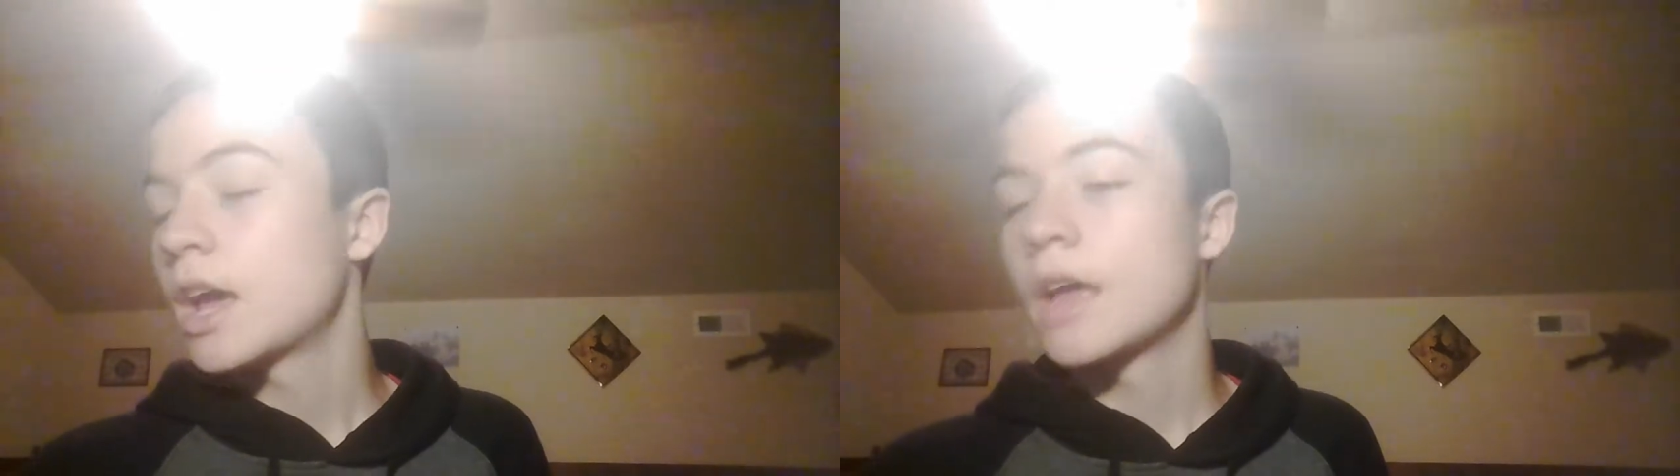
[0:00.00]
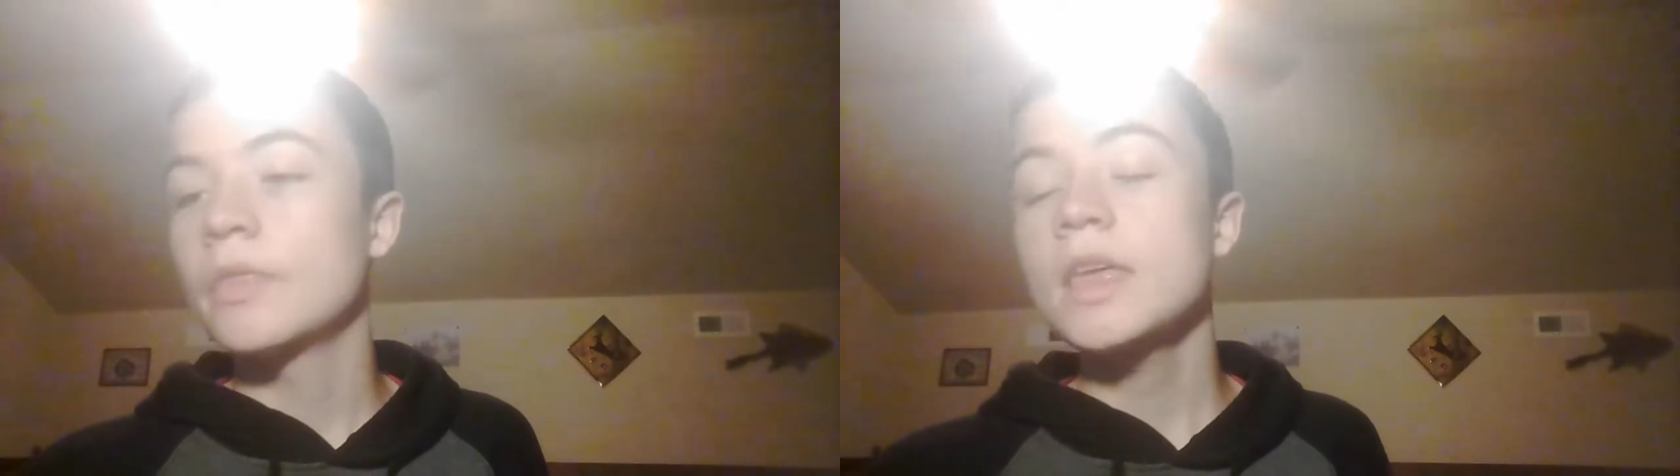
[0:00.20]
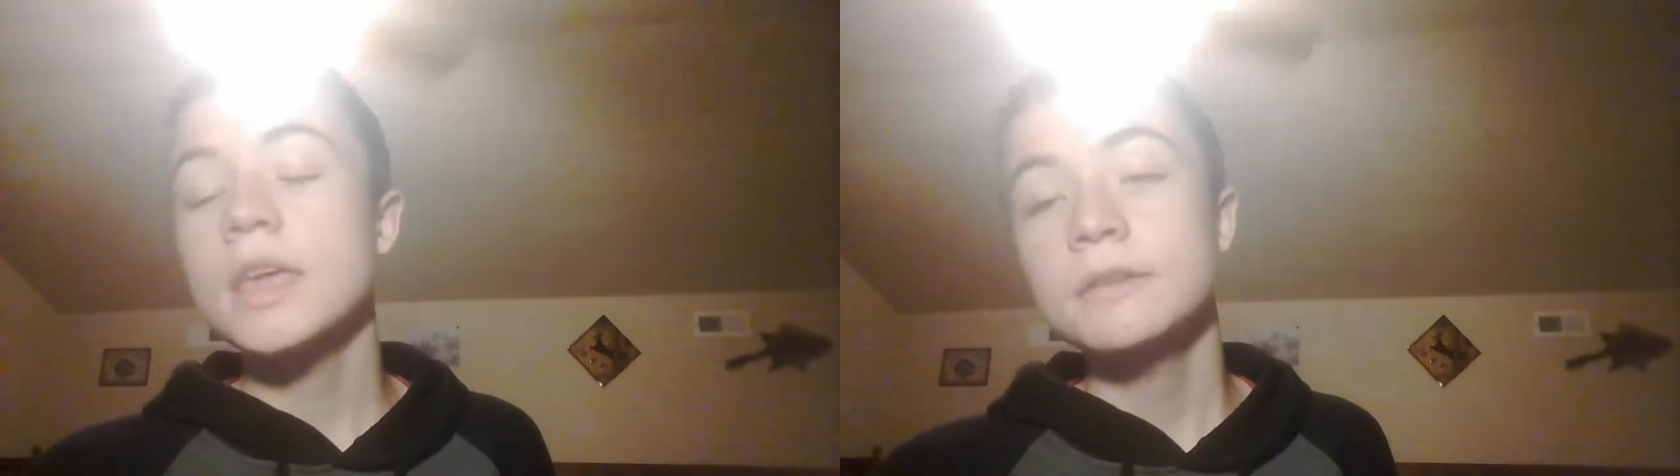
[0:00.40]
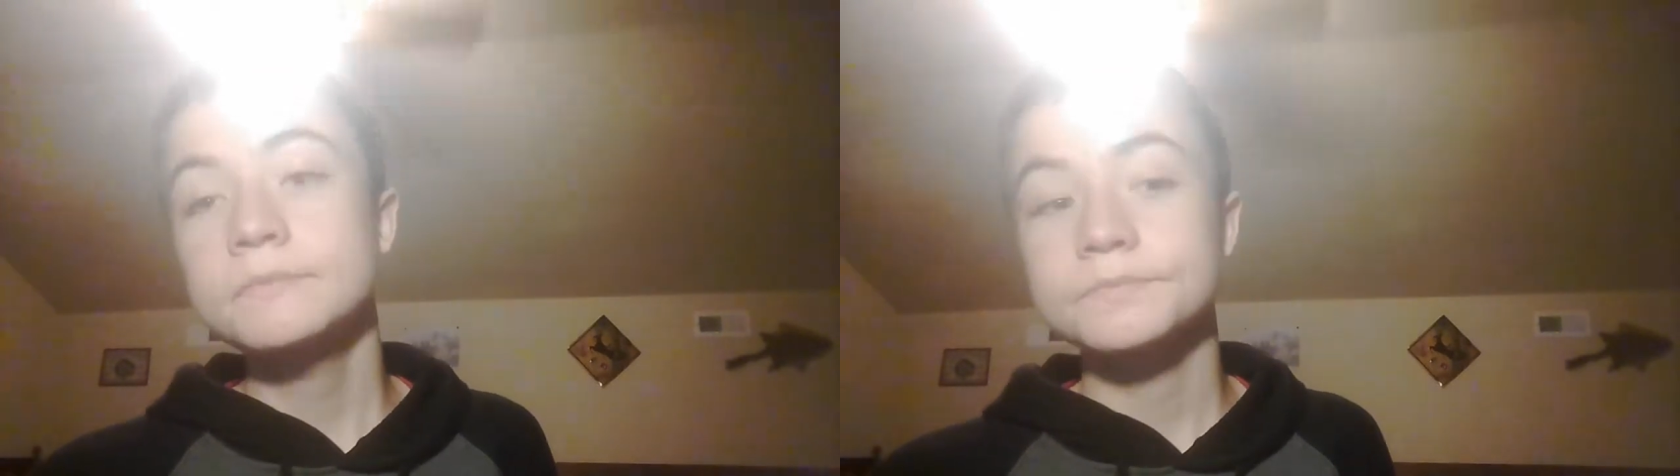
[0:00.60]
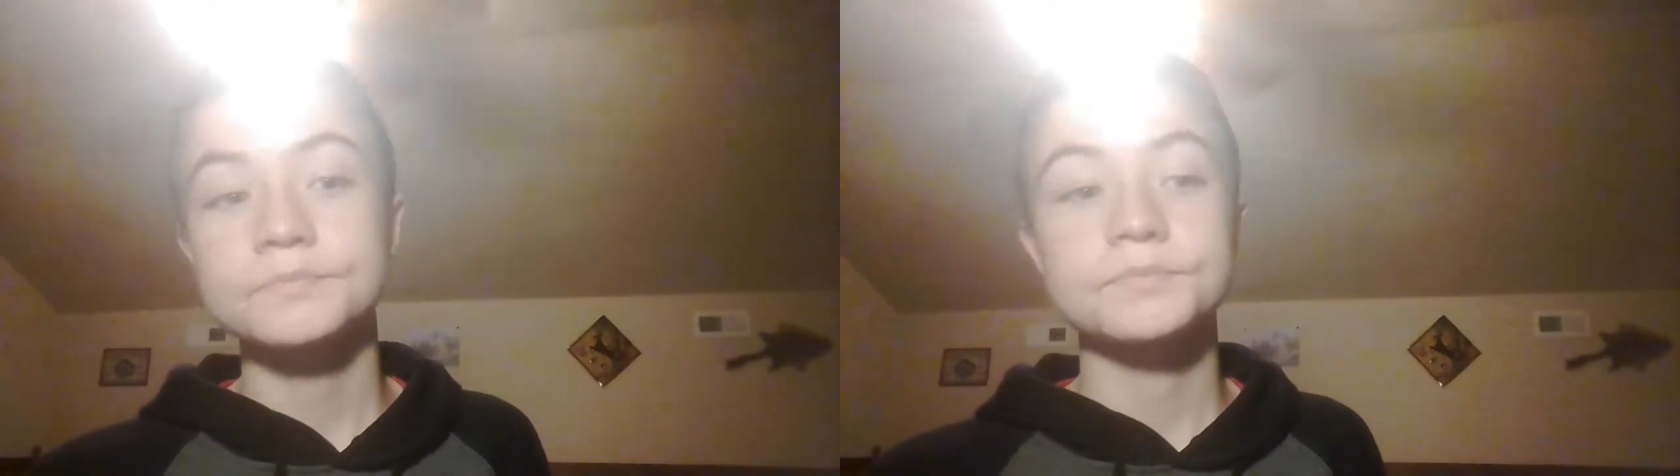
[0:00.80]
And then,
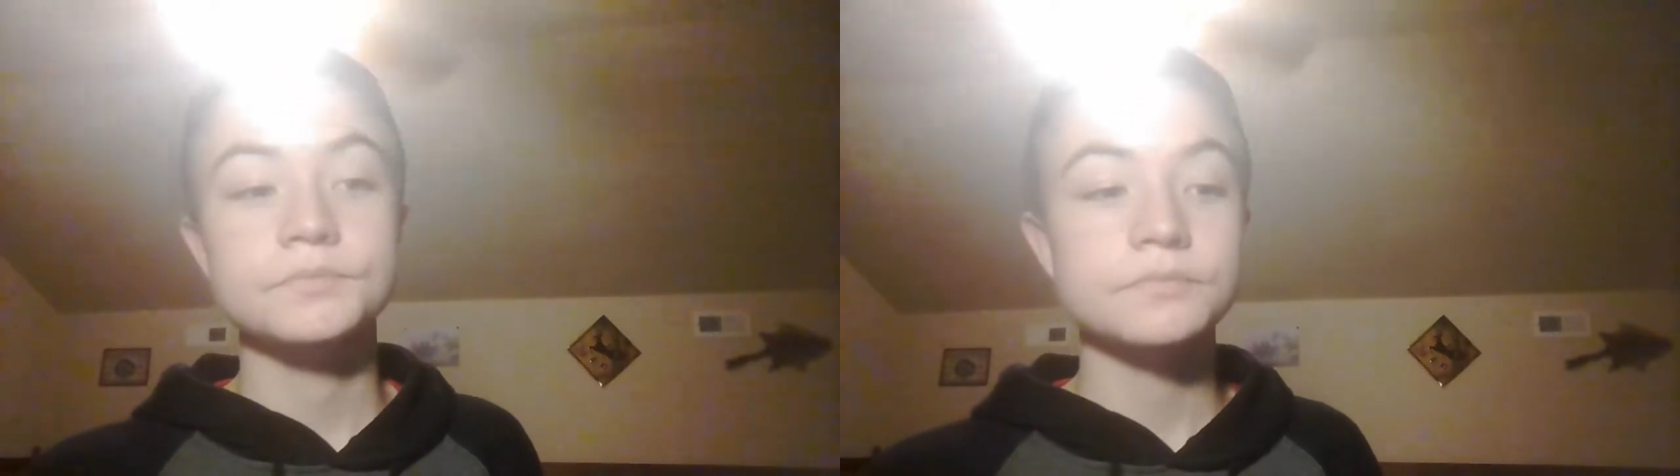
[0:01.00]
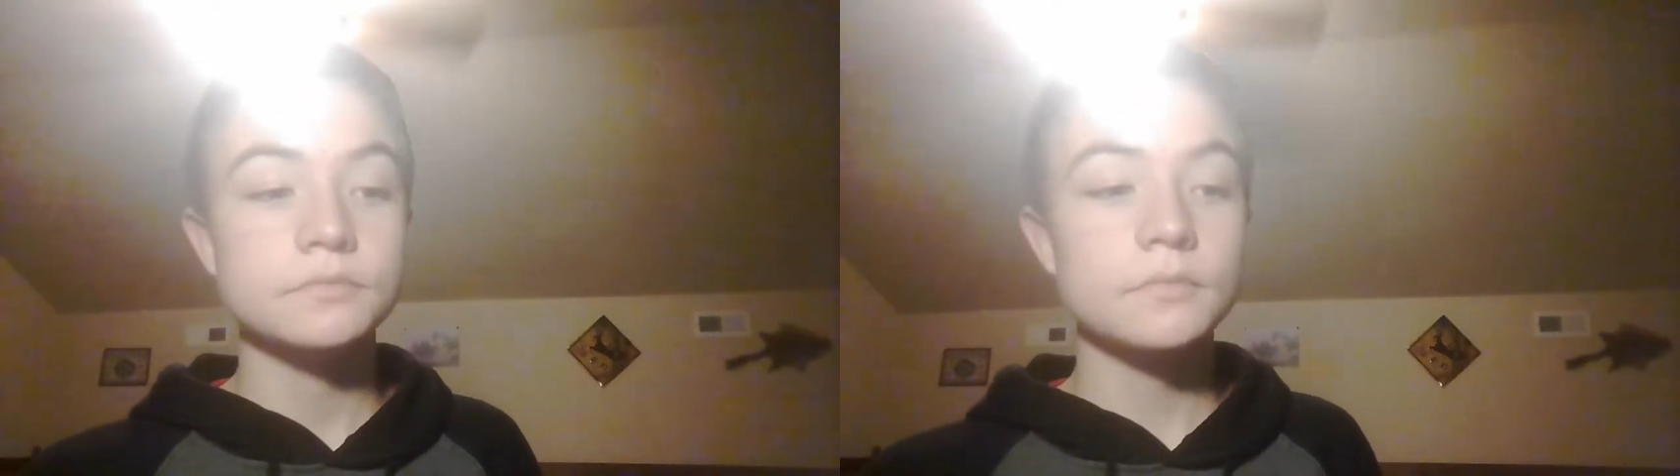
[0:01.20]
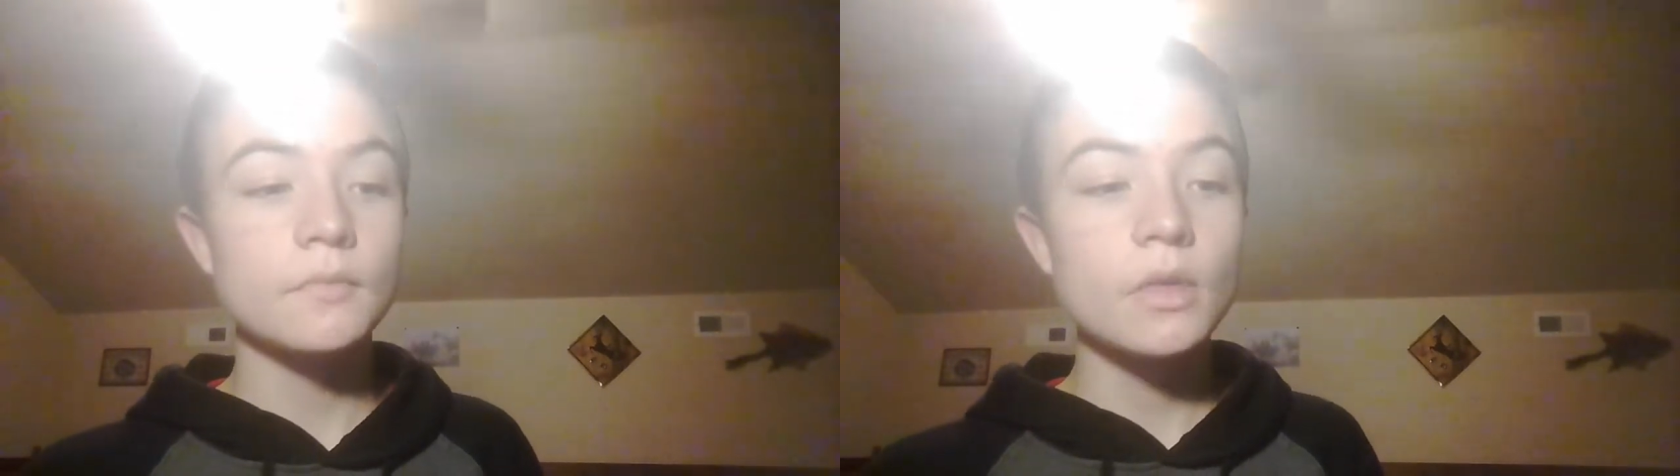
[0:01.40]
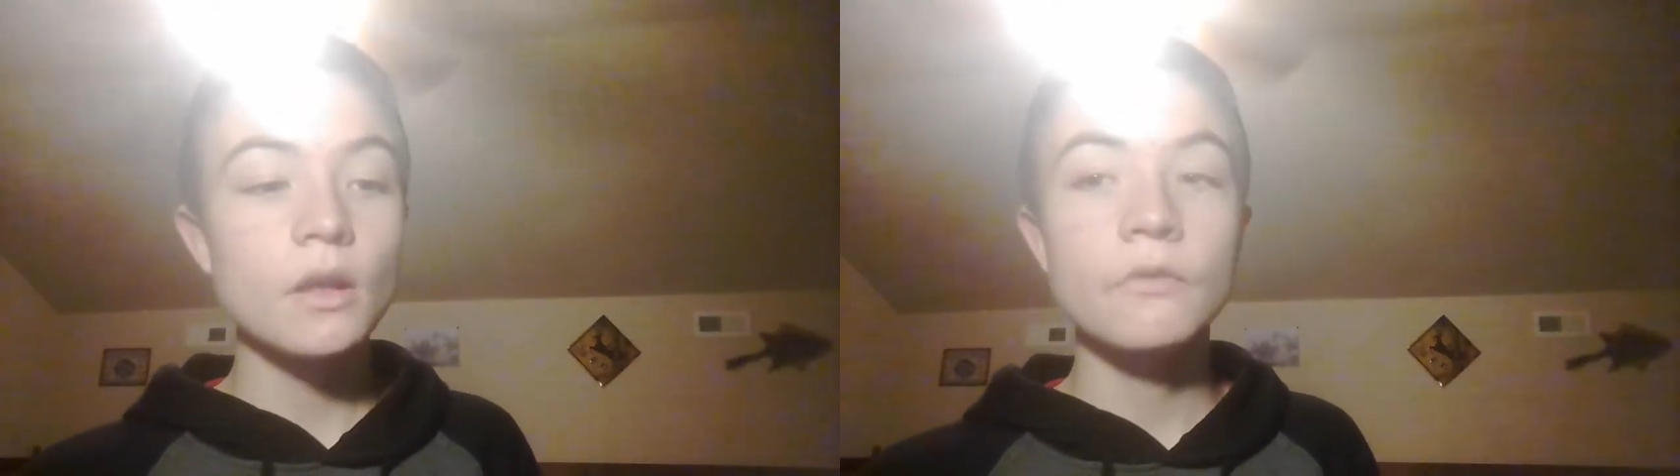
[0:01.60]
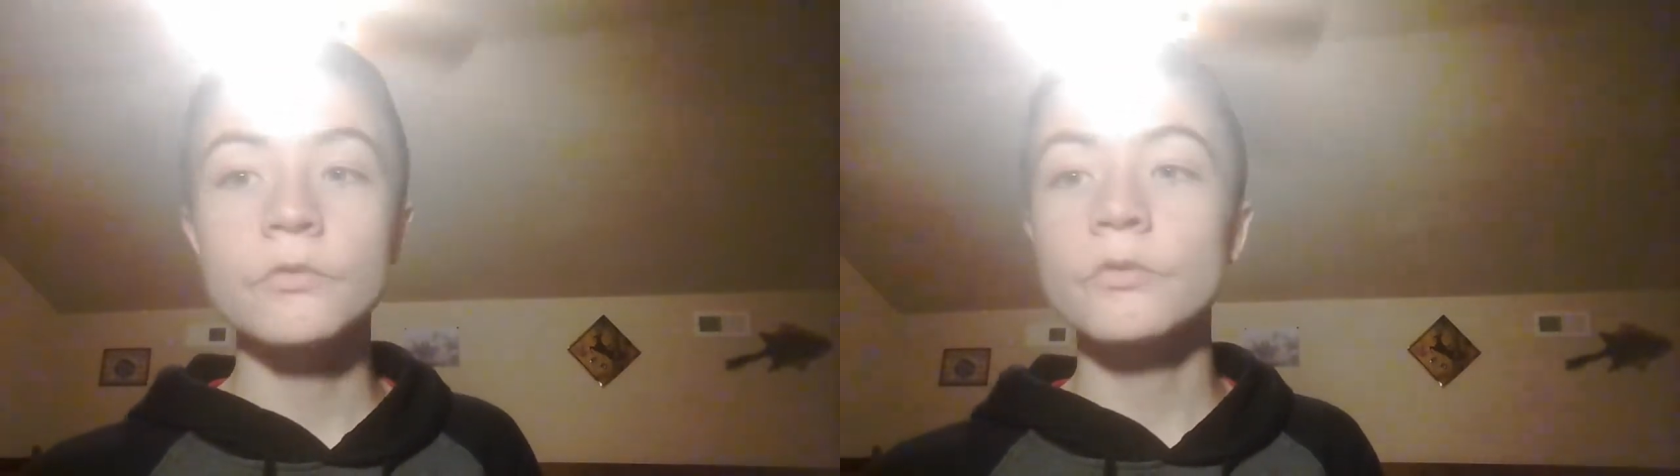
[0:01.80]

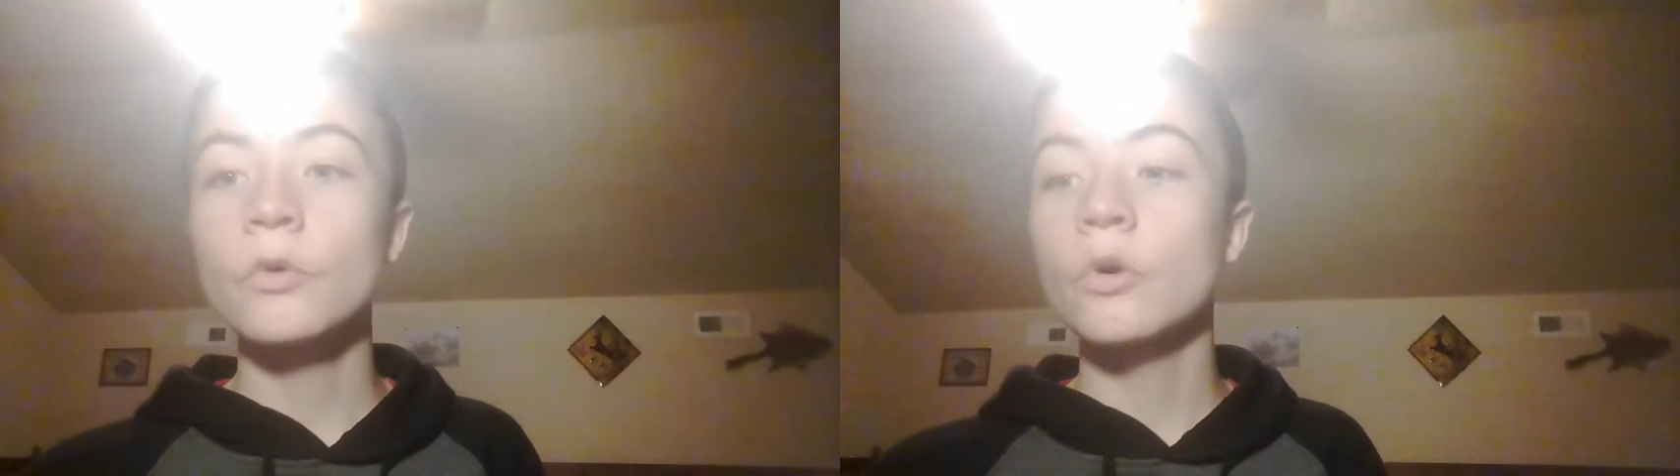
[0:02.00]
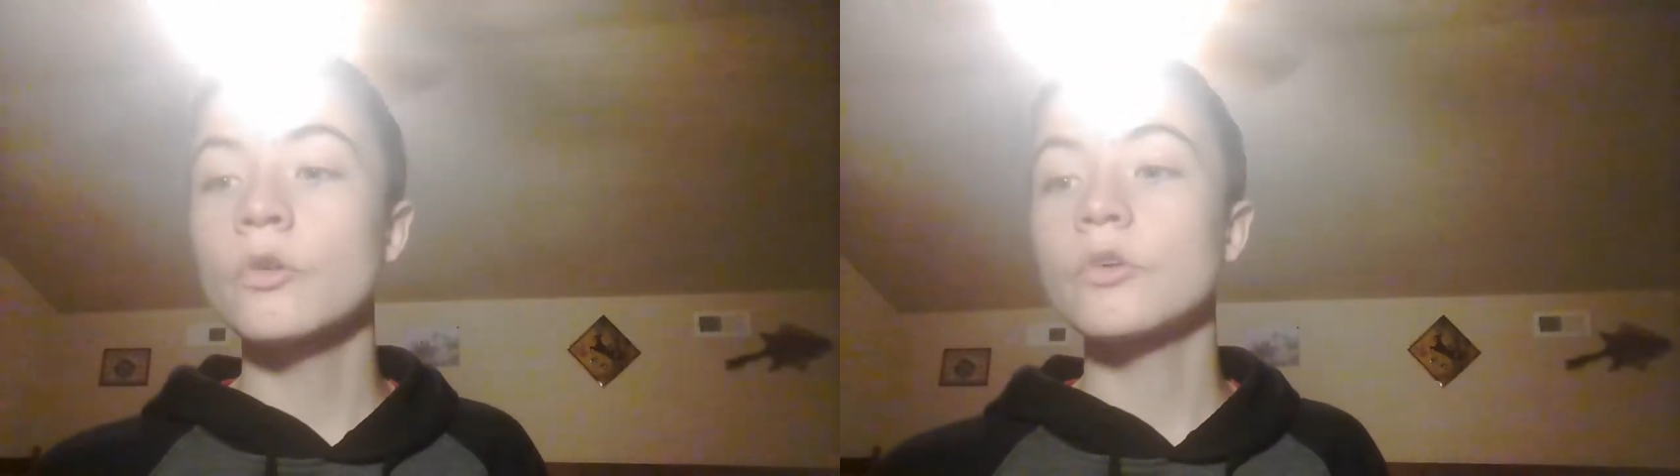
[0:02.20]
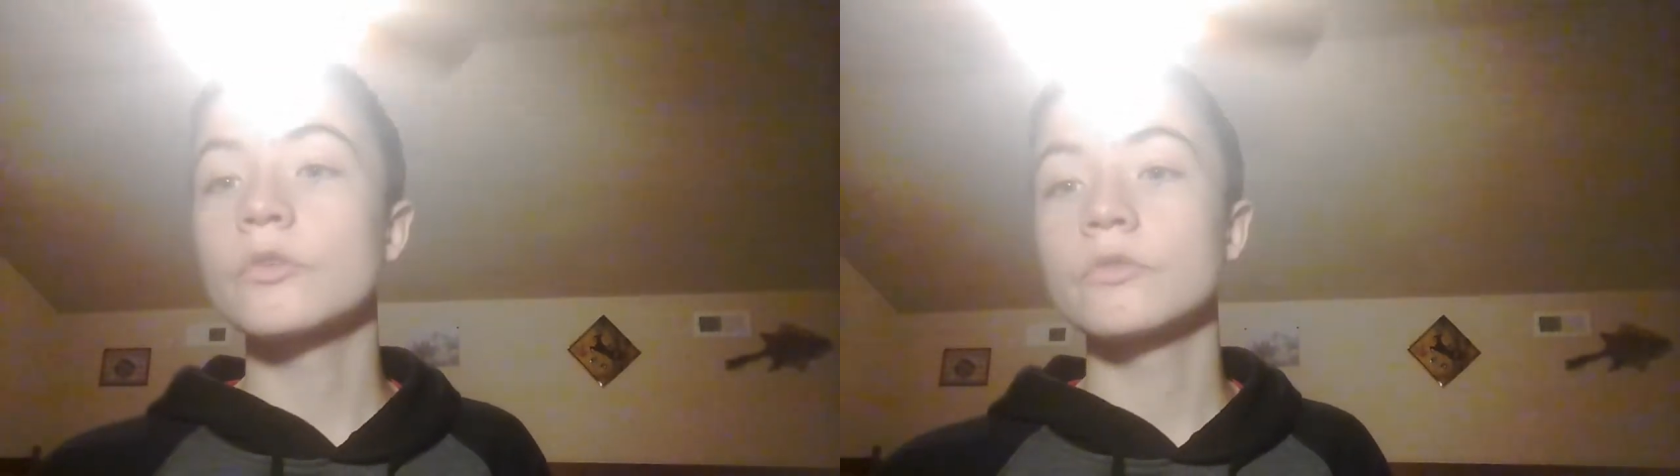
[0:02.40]
for,